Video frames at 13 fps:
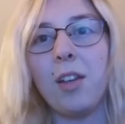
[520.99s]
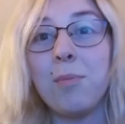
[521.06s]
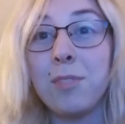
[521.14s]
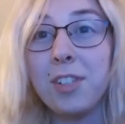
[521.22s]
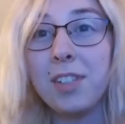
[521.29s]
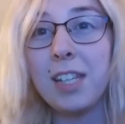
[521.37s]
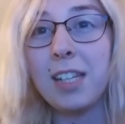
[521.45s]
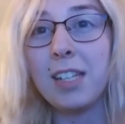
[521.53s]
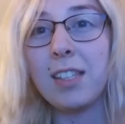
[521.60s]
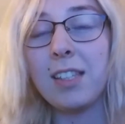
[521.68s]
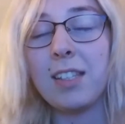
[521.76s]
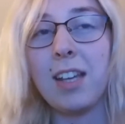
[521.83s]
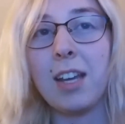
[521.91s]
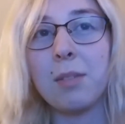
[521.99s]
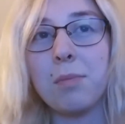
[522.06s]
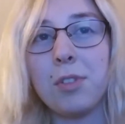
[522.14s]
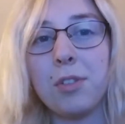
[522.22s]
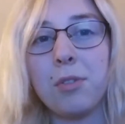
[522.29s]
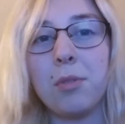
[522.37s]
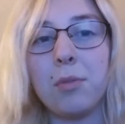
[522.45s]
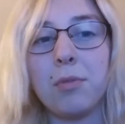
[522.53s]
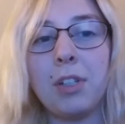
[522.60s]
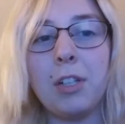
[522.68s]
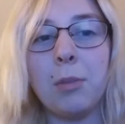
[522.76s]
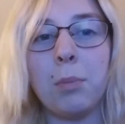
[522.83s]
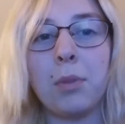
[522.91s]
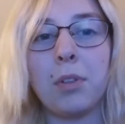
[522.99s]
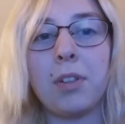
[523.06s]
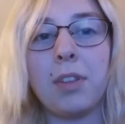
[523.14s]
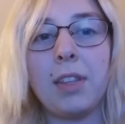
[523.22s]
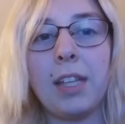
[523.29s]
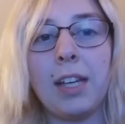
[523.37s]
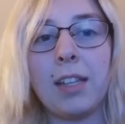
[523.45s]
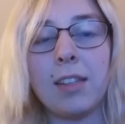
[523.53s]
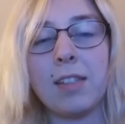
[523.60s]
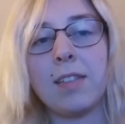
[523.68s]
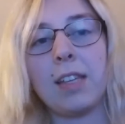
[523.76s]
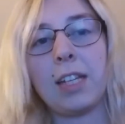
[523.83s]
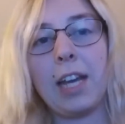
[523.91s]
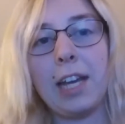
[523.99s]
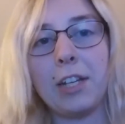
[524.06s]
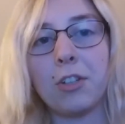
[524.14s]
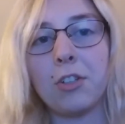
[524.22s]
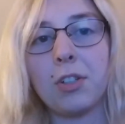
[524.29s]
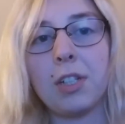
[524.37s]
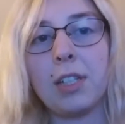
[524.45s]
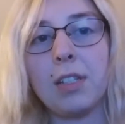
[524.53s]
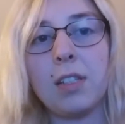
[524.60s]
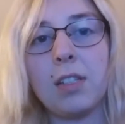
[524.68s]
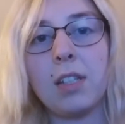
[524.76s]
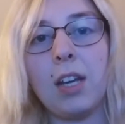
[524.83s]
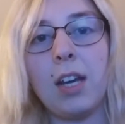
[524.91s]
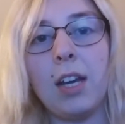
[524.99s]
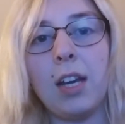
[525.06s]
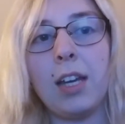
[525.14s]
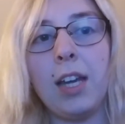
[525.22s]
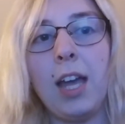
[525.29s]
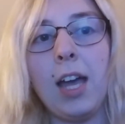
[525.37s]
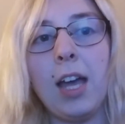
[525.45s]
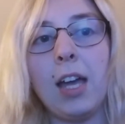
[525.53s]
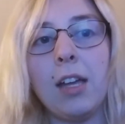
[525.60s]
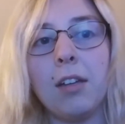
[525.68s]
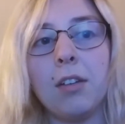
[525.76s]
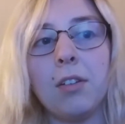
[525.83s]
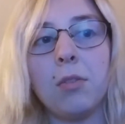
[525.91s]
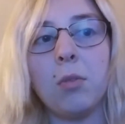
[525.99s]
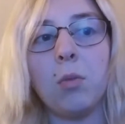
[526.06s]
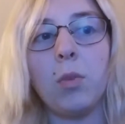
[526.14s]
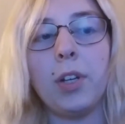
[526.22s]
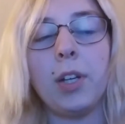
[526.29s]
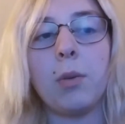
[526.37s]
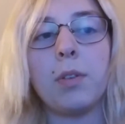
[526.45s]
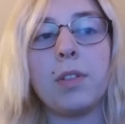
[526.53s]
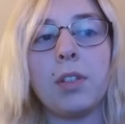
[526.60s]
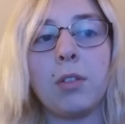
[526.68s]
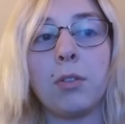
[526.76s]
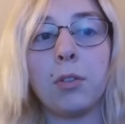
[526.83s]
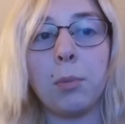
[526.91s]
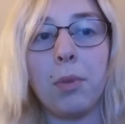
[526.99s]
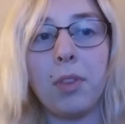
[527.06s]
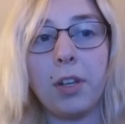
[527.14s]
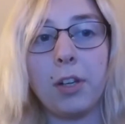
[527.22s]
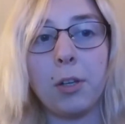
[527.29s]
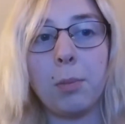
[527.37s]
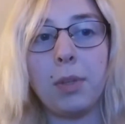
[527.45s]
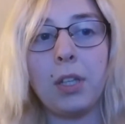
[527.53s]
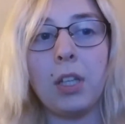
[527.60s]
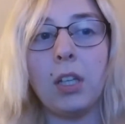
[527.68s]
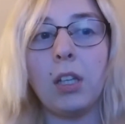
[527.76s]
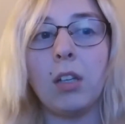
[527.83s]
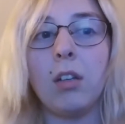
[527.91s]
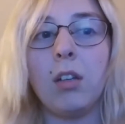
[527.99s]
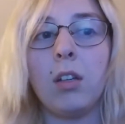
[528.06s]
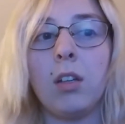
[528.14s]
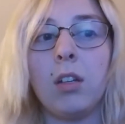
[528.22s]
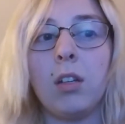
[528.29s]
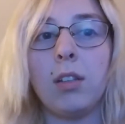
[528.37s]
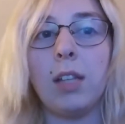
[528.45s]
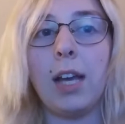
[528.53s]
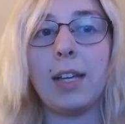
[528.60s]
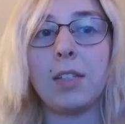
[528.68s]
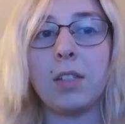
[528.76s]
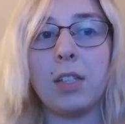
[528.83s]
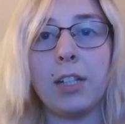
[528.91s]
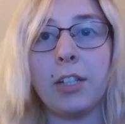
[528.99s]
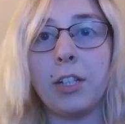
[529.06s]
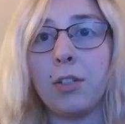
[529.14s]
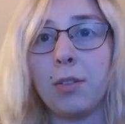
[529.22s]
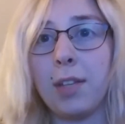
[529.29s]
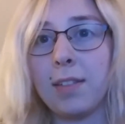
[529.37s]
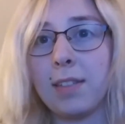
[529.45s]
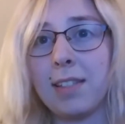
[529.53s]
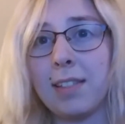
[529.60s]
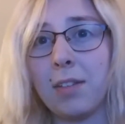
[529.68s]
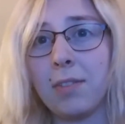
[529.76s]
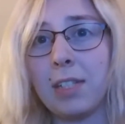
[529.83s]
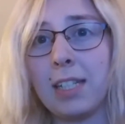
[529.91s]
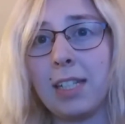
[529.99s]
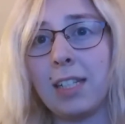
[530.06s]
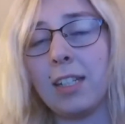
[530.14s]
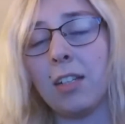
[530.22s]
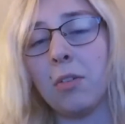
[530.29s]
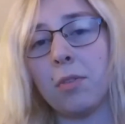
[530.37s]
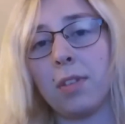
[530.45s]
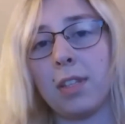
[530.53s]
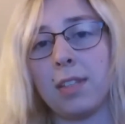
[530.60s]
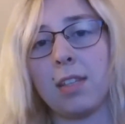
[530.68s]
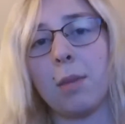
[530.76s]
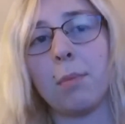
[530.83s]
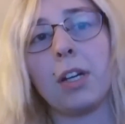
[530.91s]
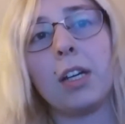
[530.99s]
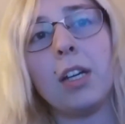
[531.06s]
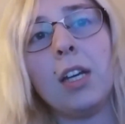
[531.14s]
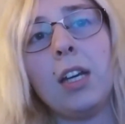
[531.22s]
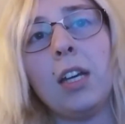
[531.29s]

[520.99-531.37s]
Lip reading: I'm just taking the time to read a book that the psychiatrist I had when I was in group therapy last year in 2017 over the summer.